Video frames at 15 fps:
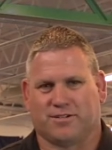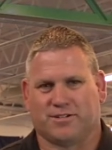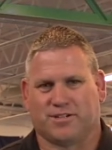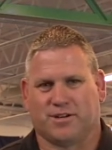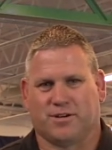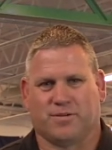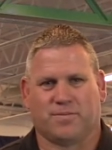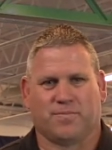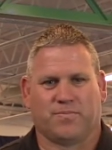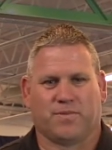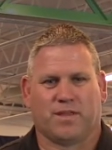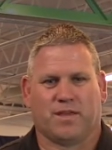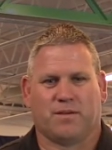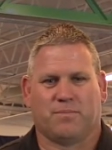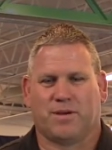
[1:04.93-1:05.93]
So
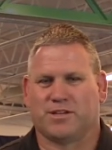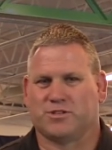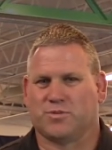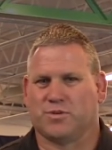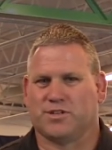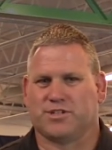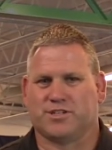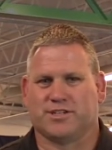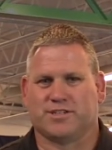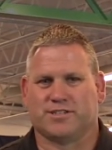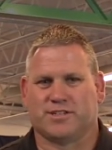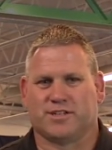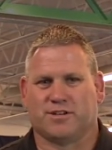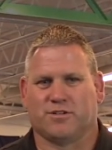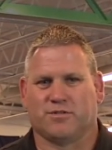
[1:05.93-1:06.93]
best
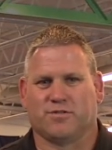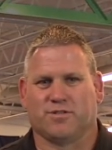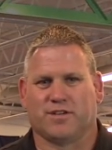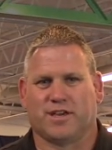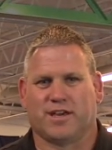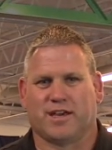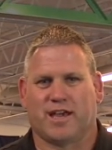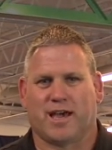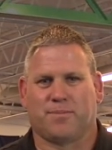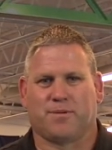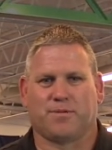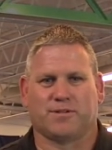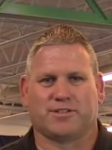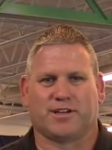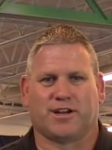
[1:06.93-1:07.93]
wishes and hopefully a
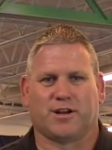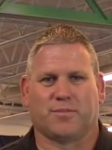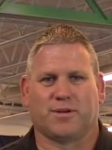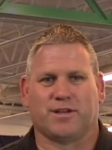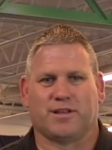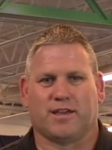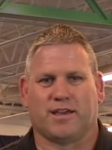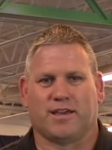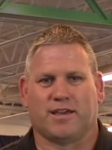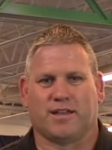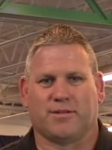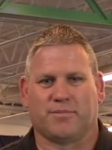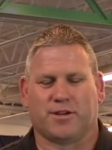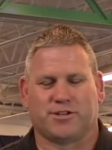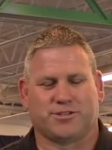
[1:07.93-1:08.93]
happy retirement,
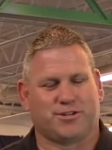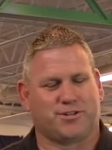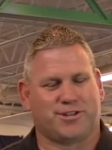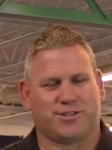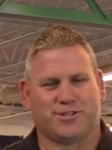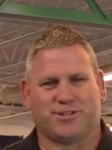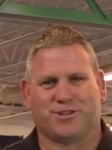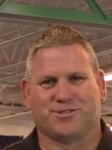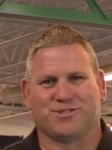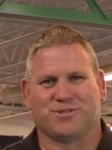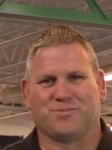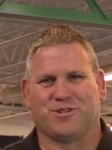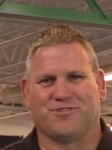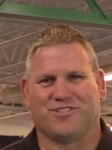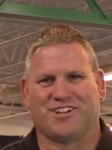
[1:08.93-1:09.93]
and make sure that you go
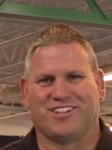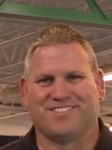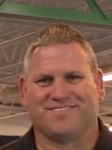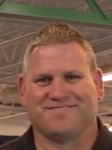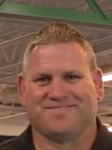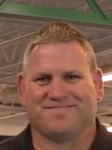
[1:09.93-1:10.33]
somewhere fun.